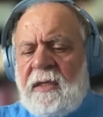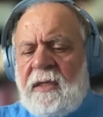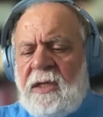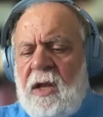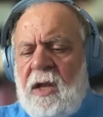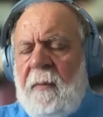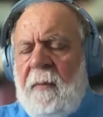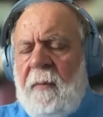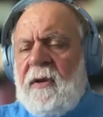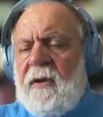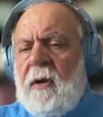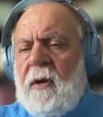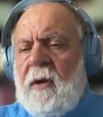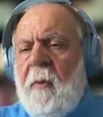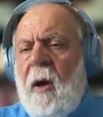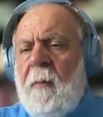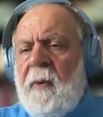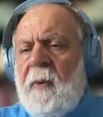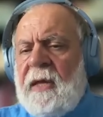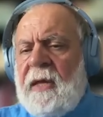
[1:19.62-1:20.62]
Islamic
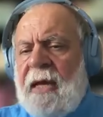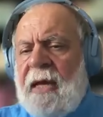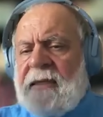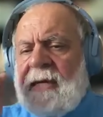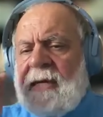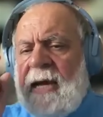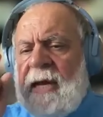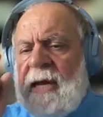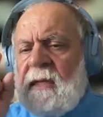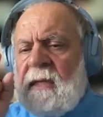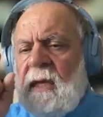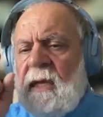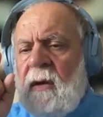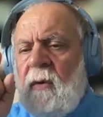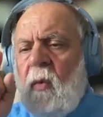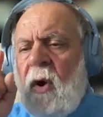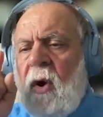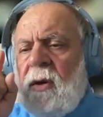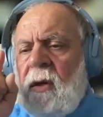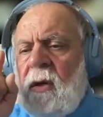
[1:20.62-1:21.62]
Republic has had
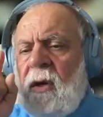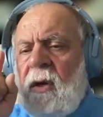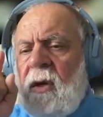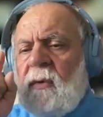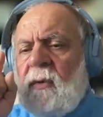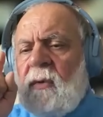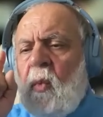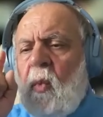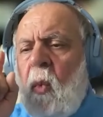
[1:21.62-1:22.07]
not